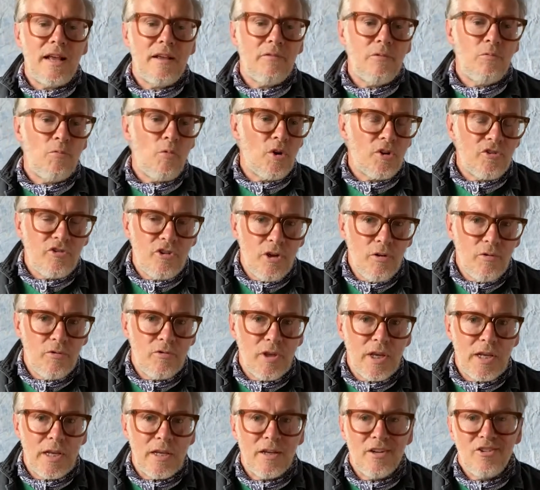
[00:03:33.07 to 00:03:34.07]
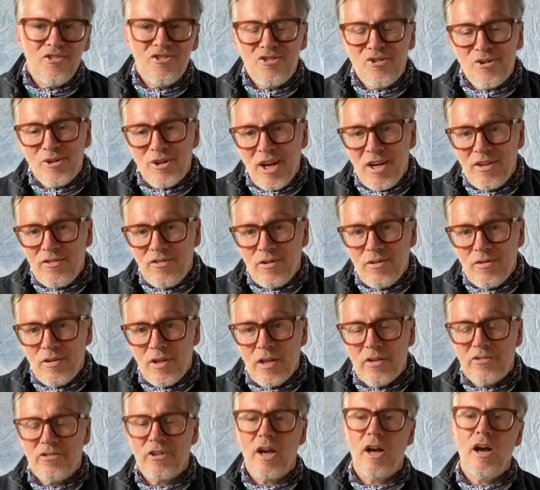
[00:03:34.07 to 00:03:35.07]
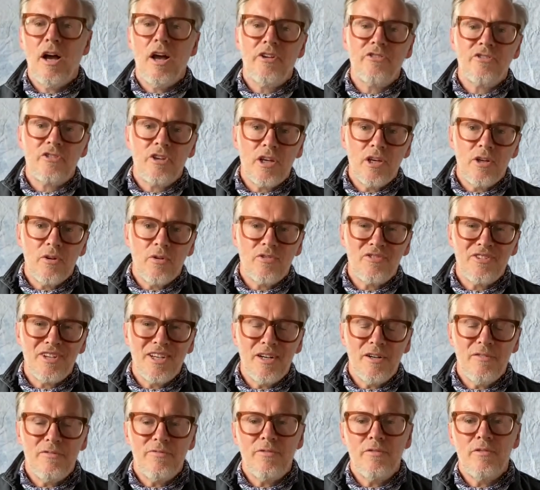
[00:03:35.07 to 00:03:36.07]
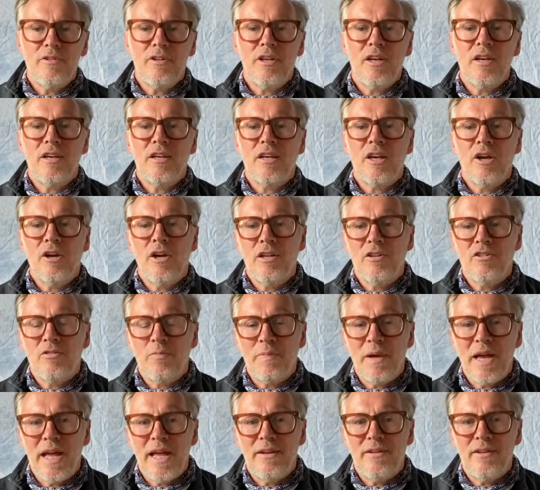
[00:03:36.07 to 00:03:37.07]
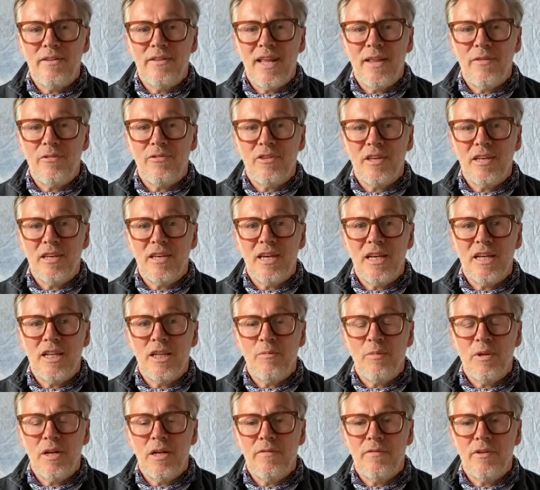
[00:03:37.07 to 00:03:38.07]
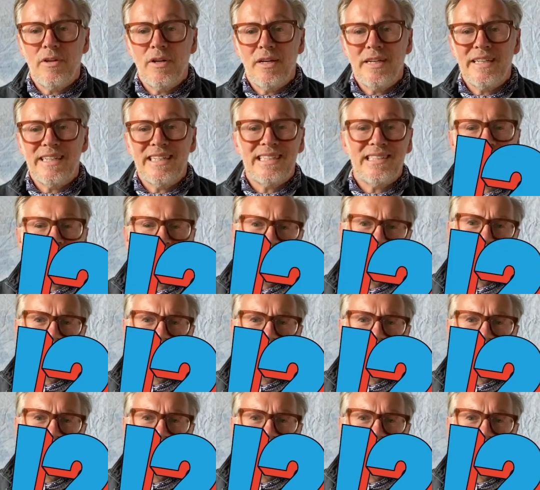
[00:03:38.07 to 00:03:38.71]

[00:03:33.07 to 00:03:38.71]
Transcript: what do you think? Should I do this? Asking yourself, going to bed and then thinking in the middle of the night, oh, I